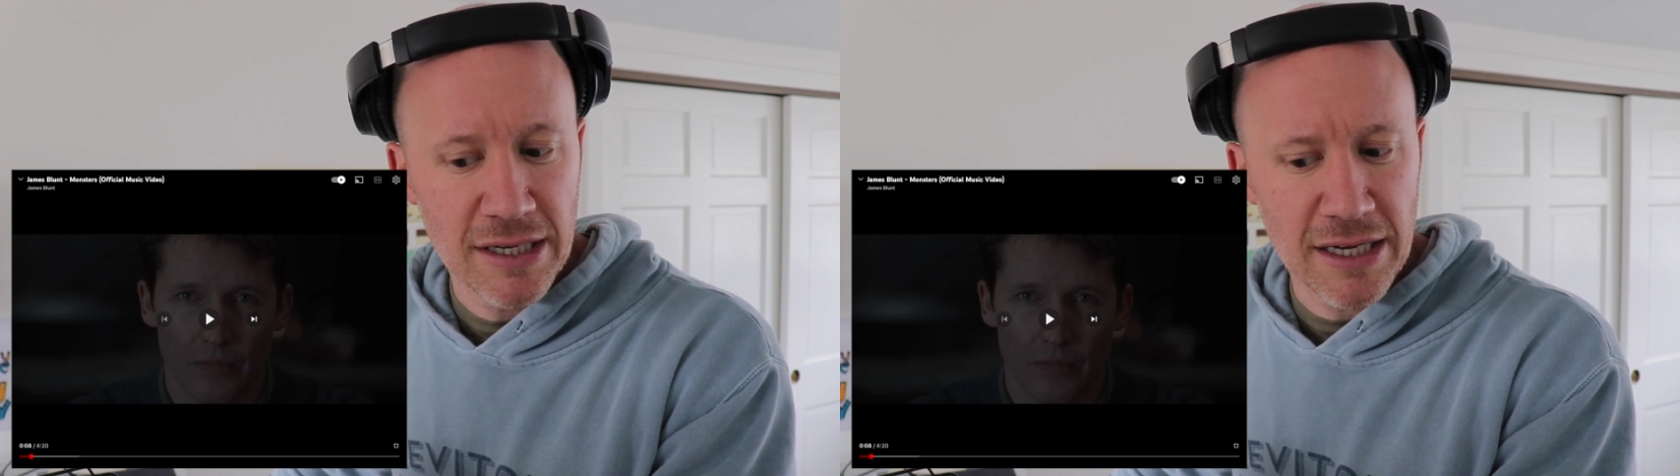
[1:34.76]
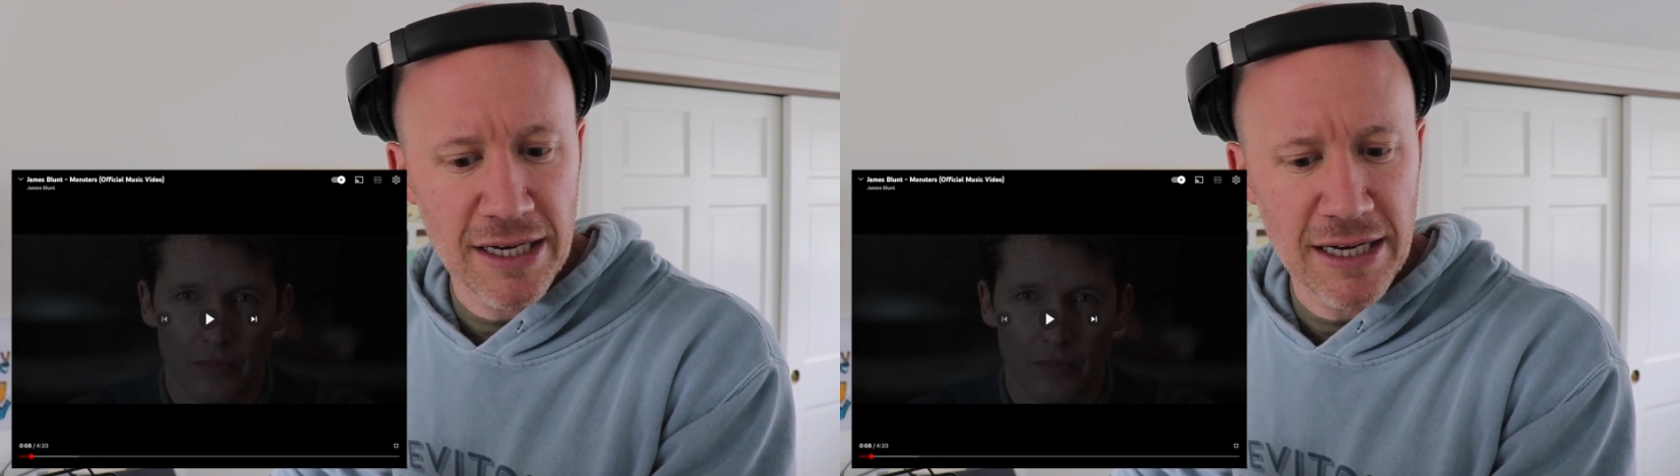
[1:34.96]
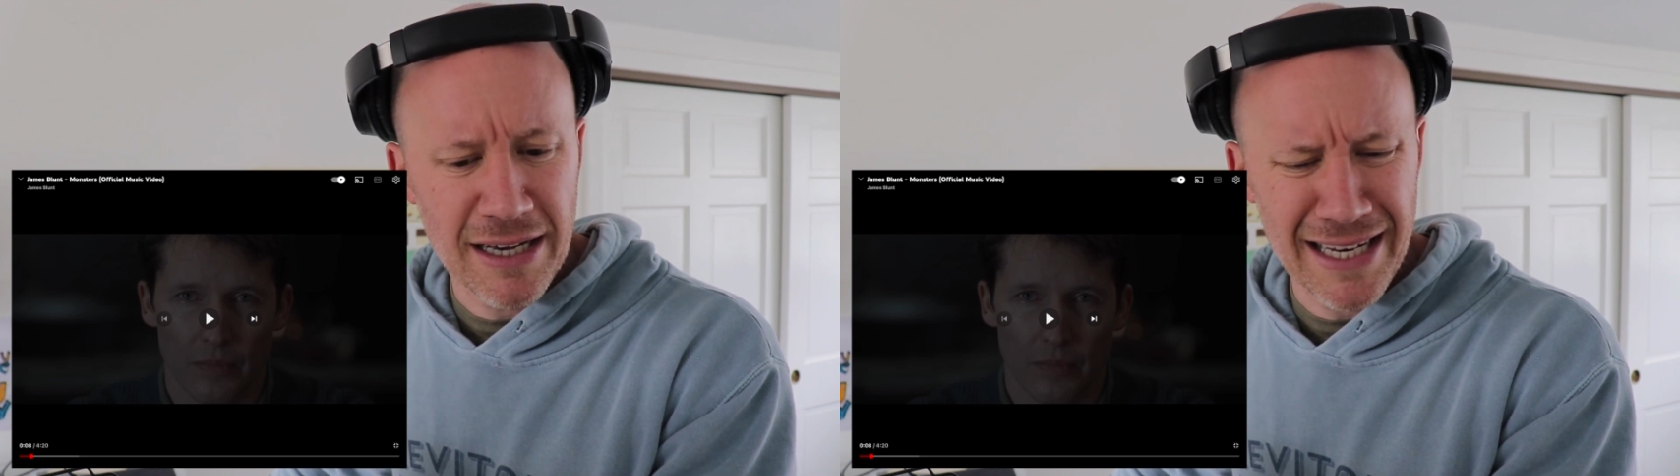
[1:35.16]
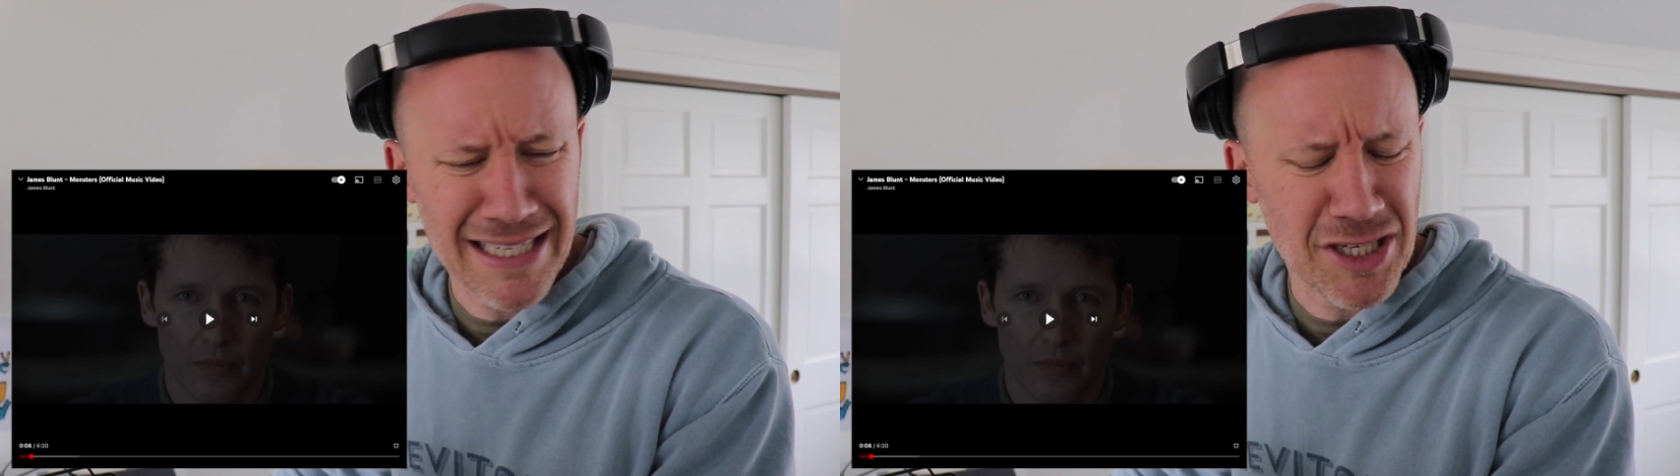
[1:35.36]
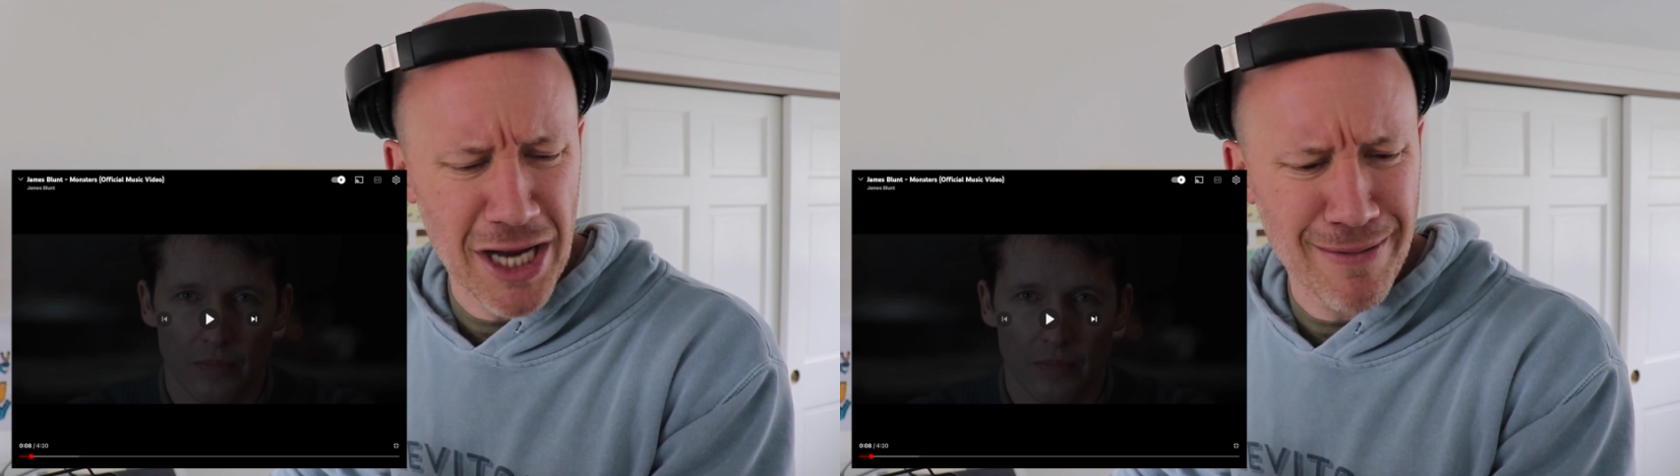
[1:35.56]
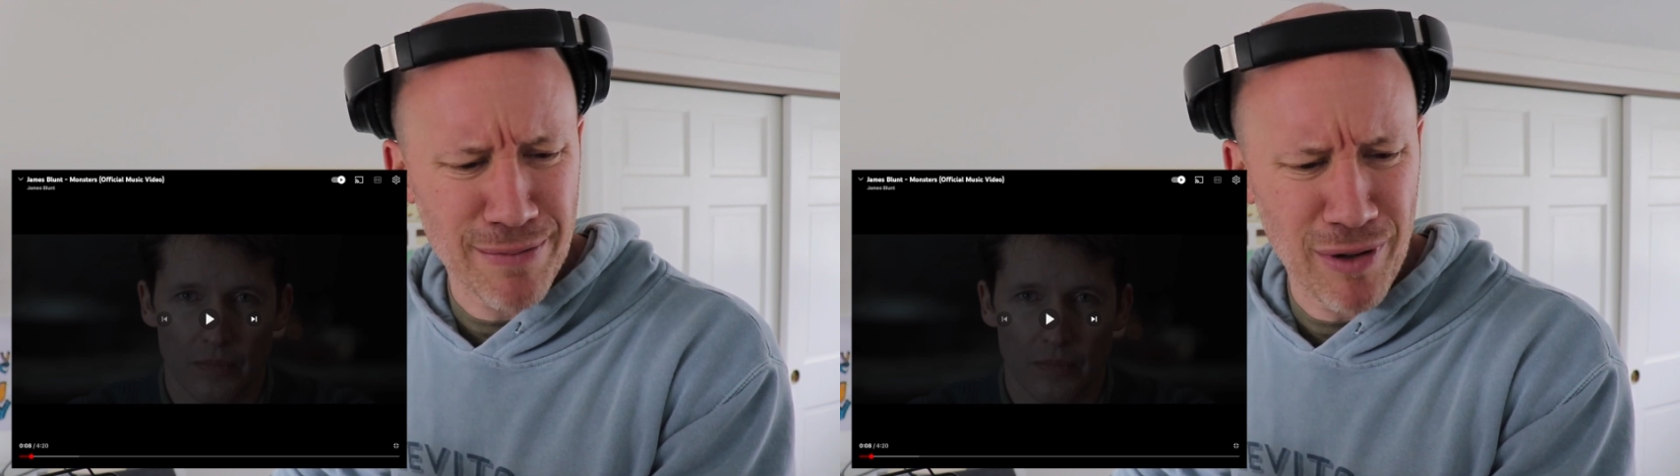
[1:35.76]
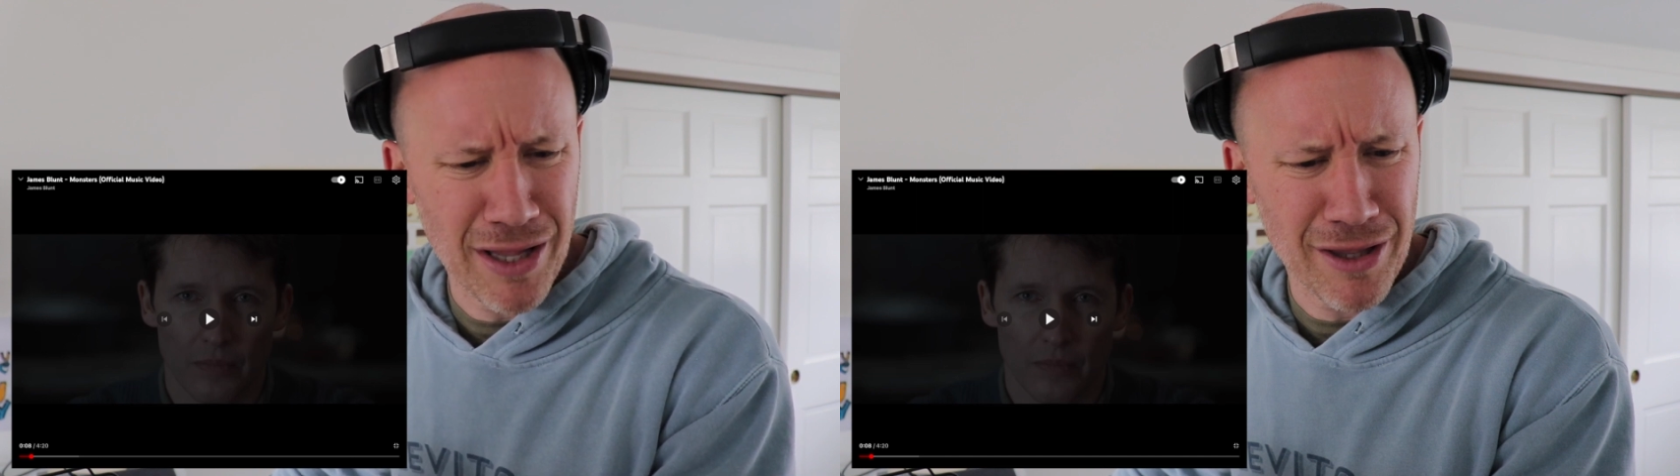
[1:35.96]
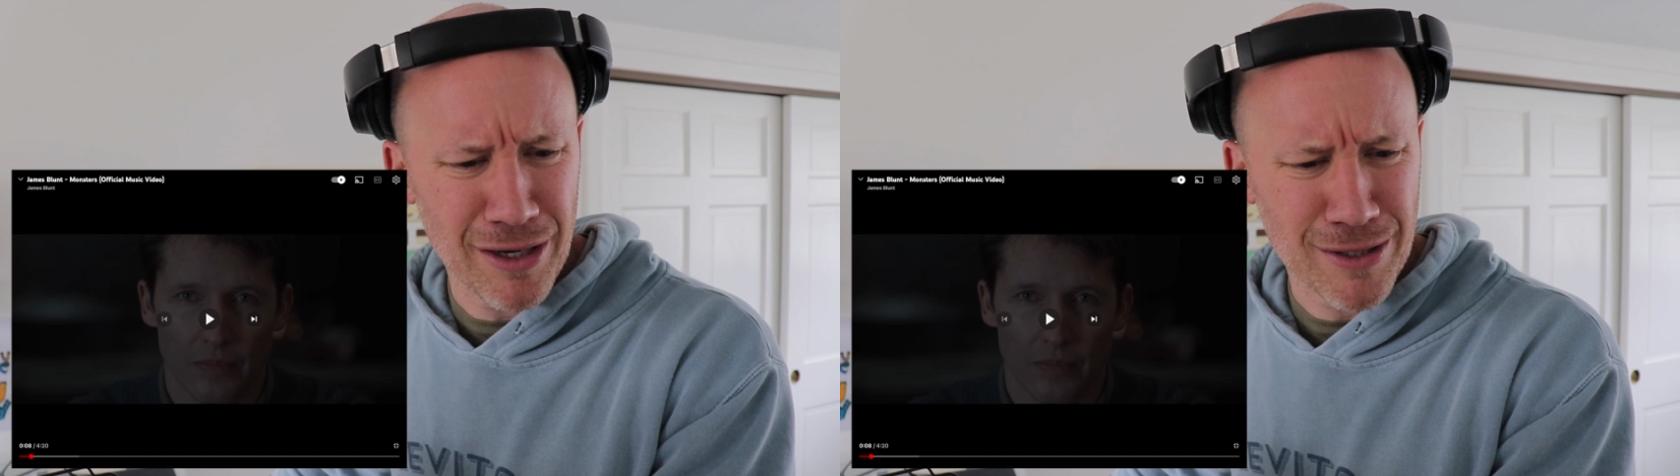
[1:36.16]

It is James Blunt, though,